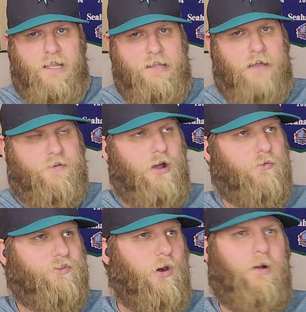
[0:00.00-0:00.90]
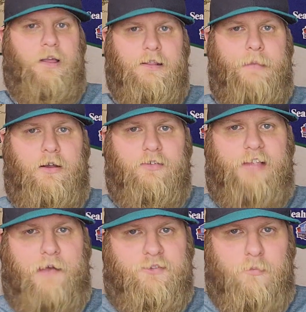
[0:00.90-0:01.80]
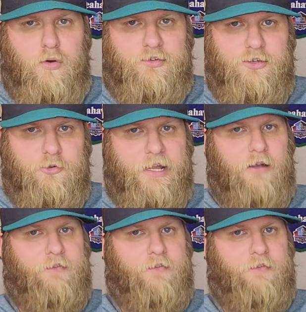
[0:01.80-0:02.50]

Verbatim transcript: you never know. So the Mariners have some work to do here.